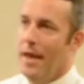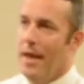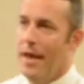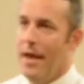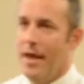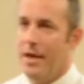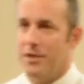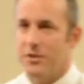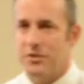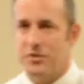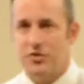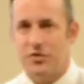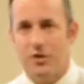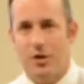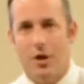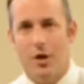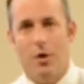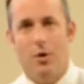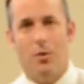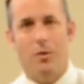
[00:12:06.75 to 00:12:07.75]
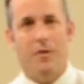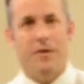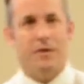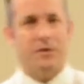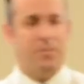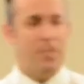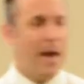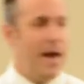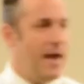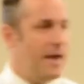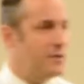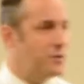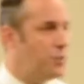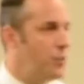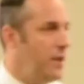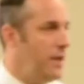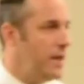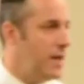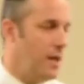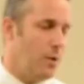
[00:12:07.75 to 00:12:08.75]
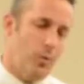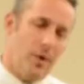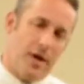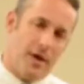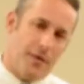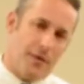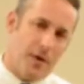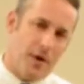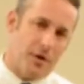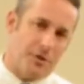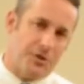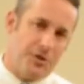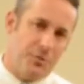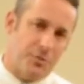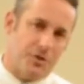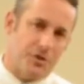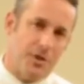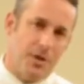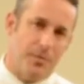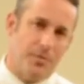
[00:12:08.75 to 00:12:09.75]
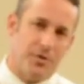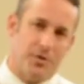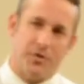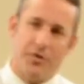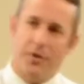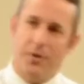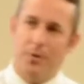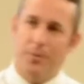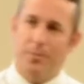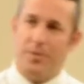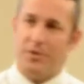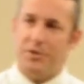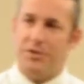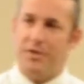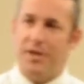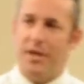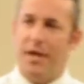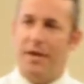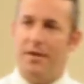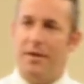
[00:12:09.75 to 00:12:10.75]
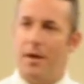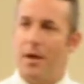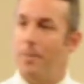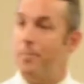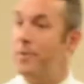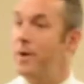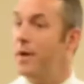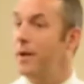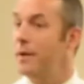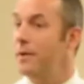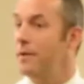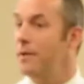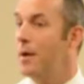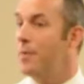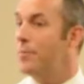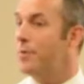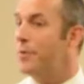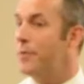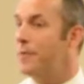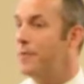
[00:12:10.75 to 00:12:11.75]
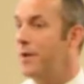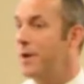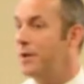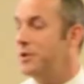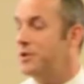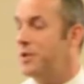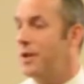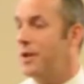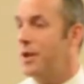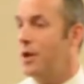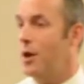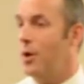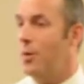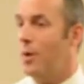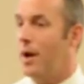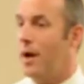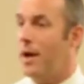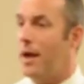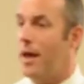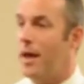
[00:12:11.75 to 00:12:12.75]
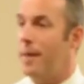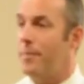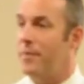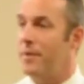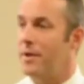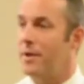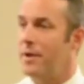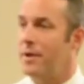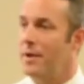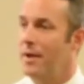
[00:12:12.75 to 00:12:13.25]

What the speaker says: And so this past weekend, we had thought she was number 2, but she ended up being number 3, and she didn't know why it happened.